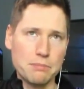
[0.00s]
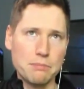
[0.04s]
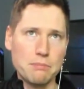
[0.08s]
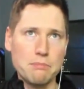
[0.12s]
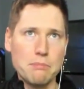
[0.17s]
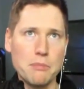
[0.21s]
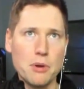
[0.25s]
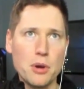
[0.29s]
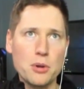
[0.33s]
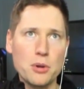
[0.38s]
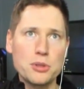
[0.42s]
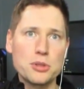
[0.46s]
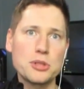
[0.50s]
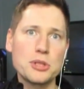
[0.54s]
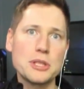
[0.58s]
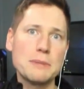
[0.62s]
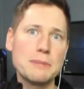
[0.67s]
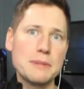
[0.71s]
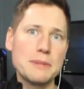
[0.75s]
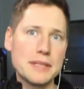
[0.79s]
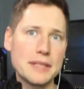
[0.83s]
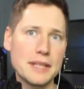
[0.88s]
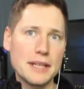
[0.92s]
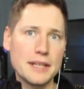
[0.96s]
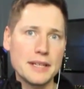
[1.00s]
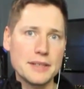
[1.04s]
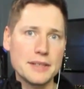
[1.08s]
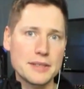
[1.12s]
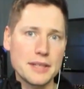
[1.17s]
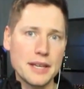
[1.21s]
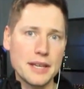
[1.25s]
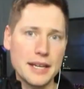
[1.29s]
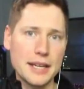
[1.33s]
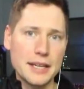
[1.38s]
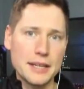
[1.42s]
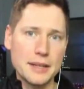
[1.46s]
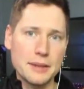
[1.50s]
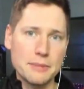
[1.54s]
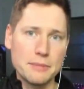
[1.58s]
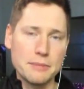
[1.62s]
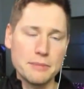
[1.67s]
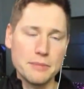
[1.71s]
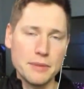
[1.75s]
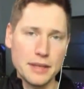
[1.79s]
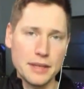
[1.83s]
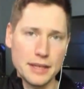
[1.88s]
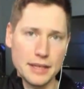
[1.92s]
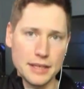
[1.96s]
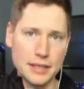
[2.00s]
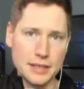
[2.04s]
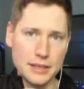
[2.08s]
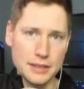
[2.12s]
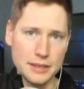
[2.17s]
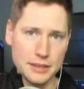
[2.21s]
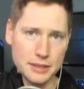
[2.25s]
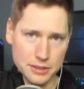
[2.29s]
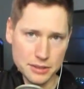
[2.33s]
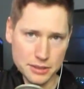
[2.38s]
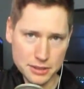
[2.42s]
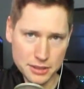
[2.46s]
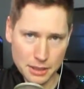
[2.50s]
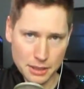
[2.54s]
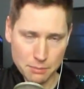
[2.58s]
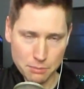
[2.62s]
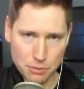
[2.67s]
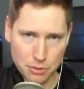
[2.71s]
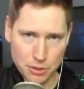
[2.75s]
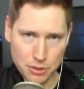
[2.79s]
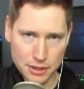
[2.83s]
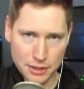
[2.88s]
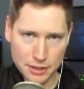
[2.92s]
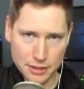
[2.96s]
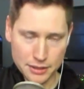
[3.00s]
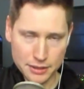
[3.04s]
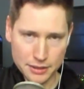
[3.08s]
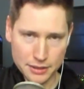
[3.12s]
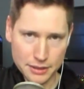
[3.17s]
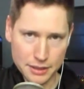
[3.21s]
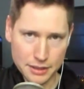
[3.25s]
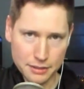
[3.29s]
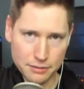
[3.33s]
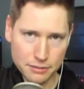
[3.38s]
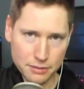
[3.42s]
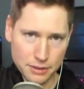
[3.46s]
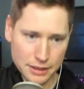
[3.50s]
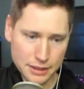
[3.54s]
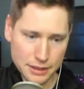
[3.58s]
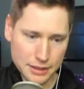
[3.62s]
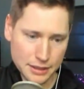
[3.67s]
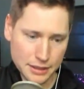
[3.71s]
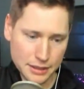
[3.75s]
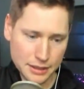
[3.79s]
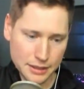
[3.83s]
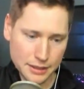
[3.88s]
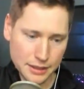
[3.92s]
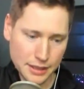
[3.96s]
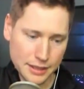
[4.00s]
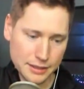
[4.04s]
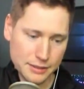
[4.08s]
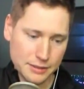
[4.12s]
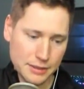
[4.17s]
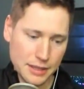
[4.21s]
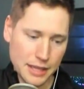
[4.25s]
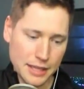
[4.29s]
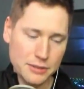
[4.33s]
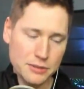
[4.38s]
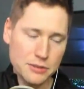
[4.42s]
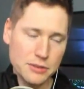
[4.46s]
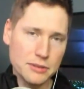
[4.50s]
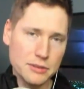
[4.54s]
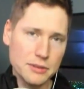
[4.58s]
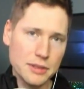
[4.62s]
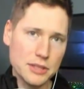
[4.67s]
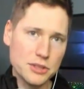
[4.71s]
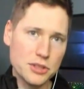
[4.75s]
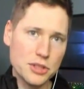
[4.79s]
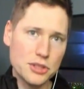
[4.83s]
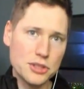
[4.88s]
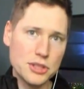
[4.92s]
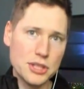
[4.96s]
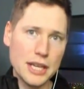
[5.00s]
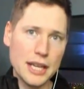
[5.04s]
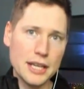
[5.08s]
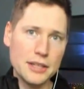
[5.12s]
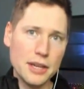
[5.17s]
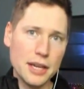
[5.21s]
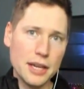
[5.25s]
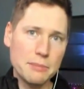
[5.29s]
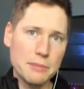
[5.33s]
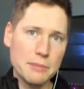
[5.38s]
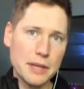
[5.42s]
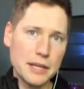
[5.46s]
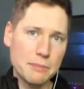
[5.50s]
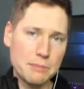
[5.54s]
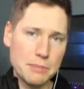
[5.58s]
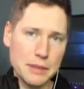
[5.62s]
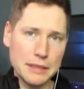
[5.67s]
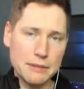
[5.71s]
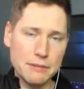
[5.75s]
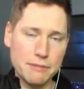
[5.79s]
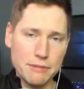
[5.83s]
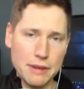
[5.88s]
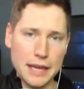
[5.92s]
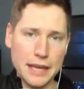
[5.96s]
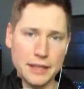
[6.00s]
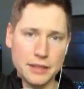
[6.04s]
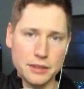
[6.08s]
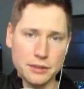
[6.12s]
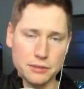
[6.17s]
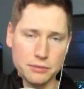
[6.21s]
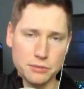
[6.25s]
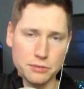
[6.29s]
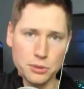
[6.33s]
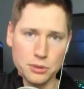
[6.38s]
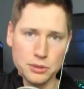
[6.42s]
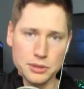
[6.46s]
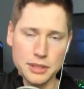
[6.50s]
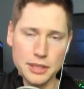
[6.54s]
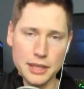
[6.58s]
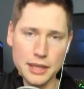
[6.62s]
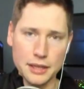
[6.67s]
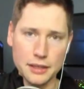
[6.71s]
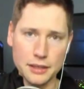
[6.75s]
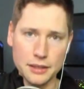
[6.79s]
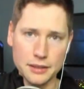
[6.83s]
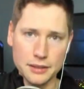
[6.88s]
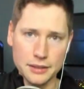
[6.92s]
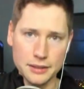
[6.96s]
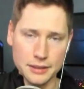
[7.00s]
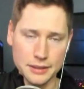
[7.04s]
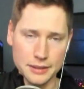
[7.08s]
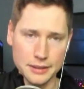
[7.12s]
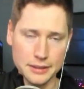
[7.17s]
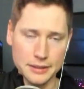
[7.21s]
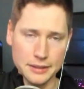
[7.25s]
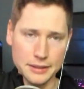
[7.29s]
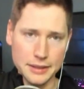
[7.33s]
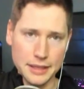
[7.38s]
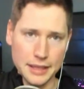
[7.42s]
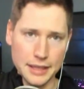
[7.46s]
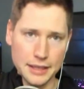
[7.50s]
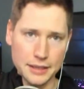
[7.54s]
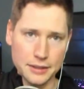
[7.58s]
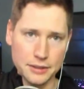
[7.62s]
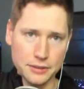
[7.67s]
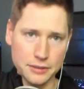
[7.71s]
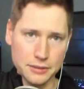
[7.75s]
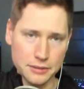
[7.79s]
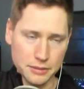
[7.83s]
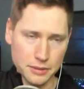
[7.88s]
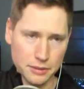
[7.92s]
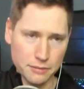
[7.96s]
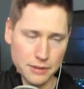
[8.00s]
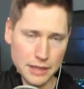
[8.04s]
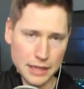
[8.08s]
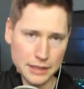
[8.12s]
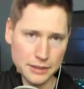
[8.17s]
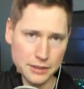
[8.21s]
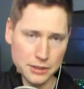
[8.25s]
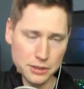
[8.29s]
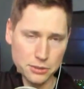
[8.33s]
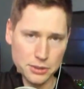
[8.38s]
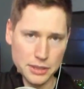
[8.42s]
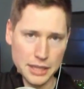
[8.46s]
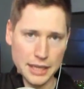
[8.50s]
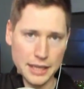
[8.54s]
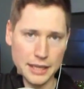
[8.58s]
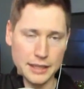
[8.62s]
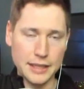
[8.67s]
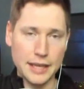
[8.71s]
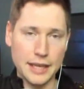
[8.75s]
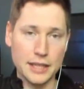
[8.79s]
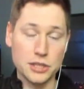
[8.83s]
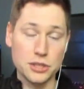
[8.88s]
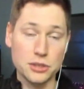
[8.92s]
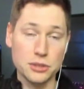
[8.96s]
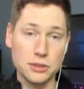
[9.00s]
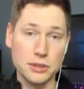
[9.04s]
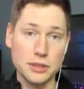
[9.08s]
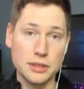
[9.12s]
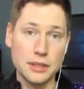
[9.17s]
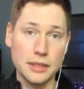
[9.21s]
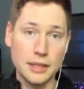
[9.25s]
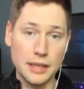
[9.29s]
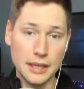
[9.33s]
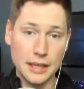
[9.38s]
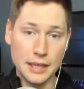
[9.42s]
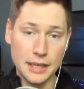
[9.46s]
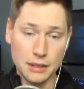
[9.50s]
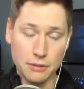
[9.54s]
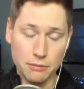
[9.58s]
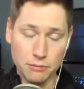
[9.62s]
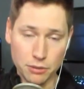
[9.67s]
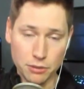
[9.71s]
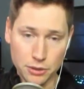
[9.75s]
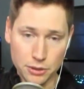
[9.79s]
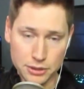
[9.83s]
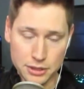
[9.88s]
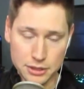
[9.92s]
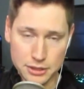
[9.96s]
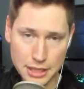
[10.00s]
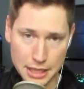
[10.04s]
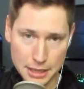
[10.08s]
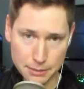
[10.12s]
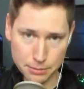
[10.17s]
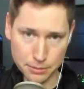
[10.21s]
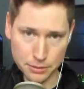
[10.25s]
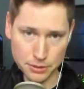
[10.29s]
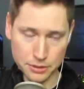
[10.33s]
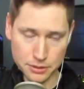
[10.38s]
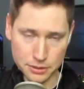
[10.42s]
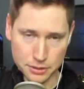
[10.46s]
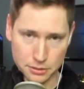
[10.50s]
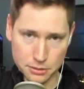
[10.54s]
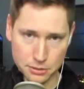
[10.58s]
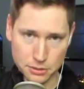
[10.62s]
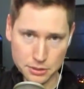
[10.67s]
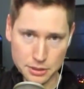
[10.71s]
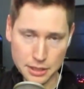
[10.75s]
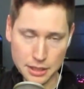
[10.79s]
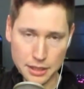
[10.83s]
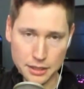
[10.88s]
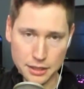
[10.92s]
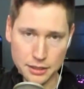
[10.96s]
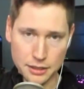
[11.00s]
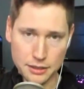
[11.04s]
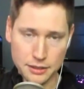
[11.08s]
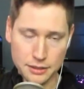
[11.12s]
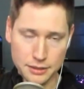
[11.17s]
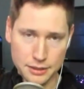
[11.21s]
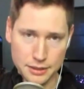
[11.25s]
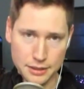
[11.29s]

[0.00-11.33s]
mostly because I am something of like a let's just say I'm not a big fan of Cortana. And the fact that you can't actually fully disable Cortana.